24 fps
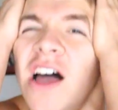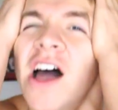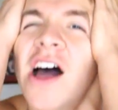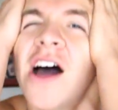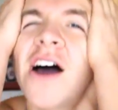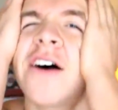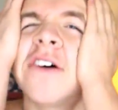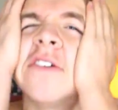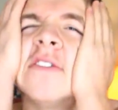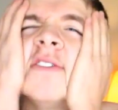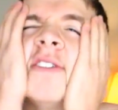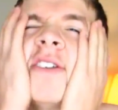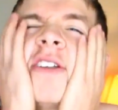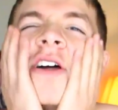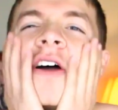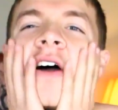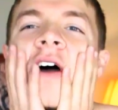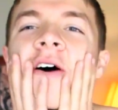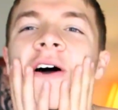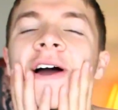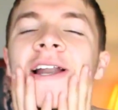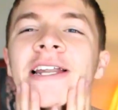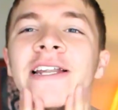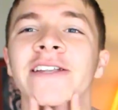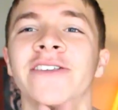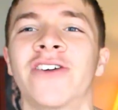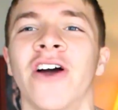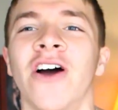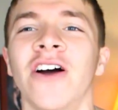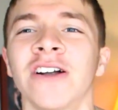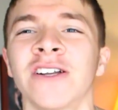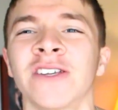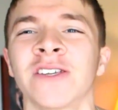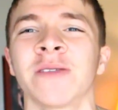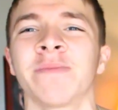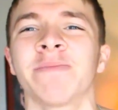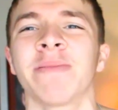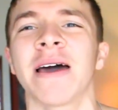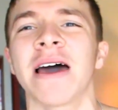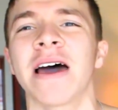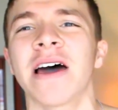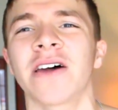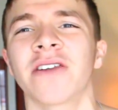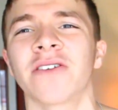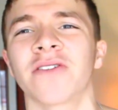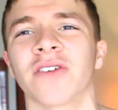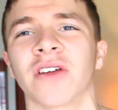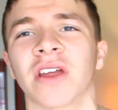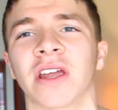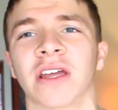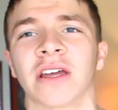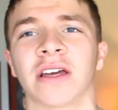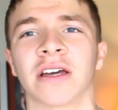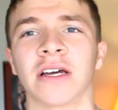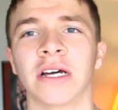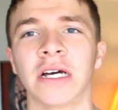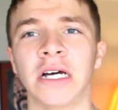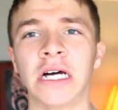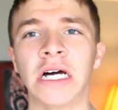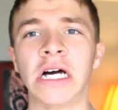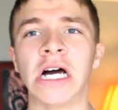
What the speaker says: Oh no, I didn't charge the battery.